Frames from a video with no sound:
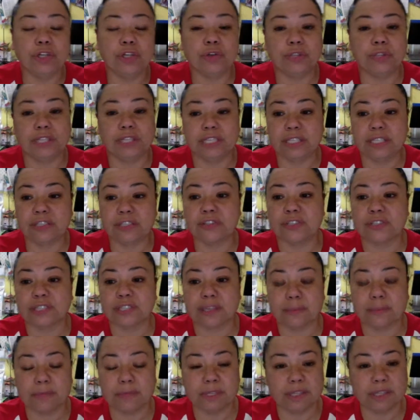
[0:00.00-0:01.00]
these are
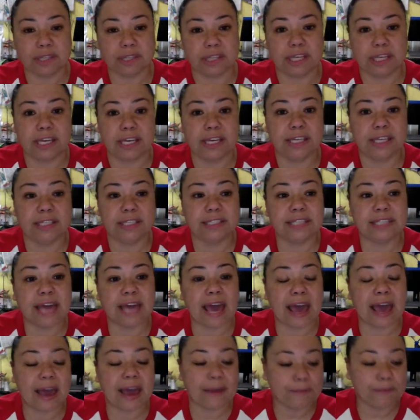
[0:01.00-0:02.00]
some of the things
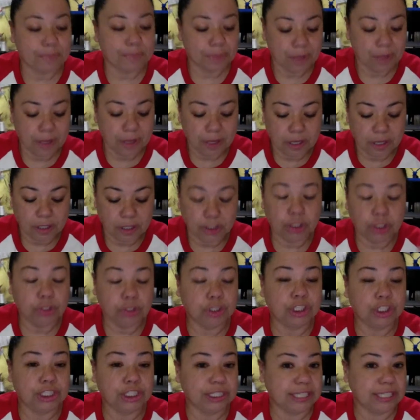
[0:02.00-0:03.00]
that you
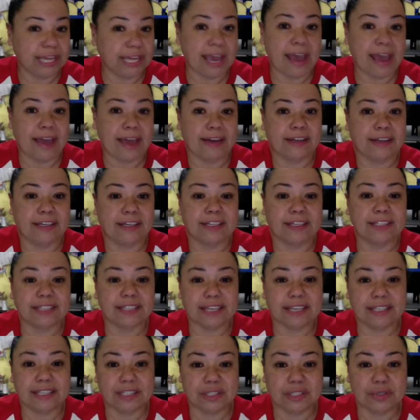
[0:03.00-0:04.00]
should get. Because
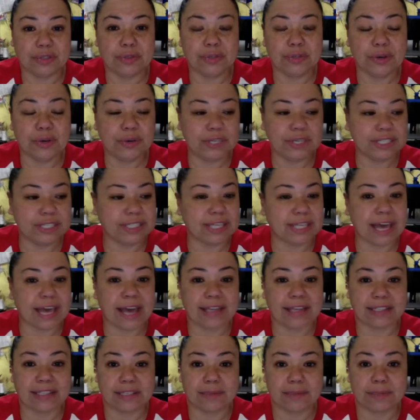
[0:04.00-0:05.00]
I do notice
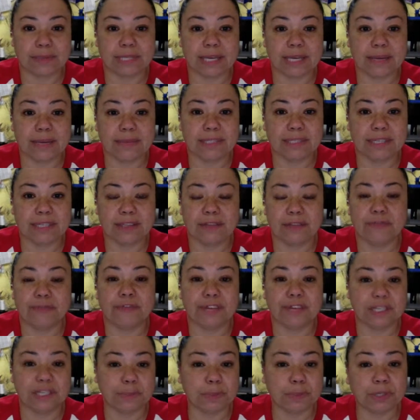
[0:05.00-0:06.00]
that sometimes in the
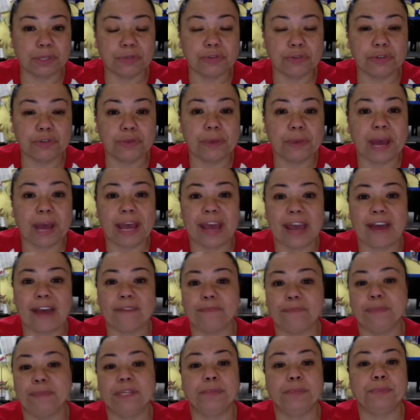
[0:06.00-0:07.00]
Facebook group, I have
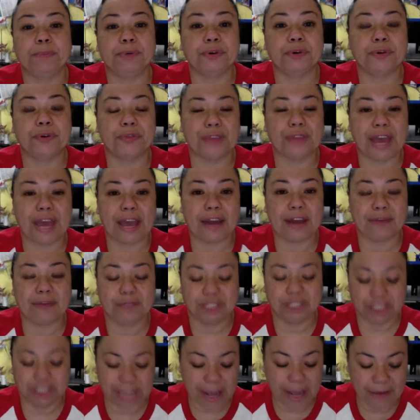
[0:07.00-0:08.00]
people that
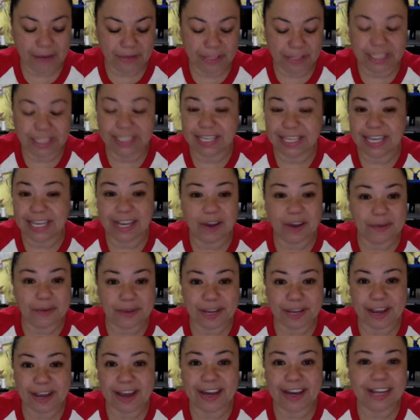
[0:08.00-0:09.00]
reach out and they say, oh my
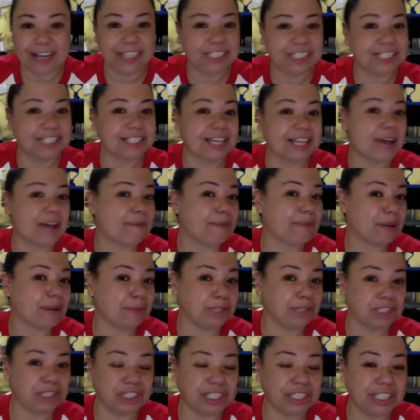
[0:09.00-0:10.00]
God, I just got my
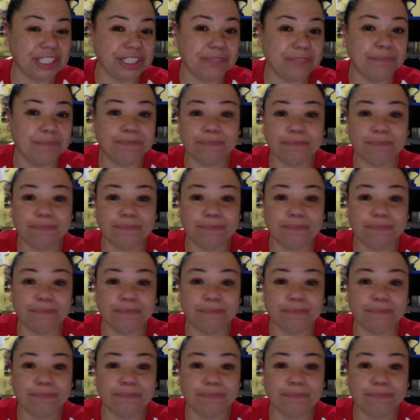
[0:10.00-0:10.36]
machine.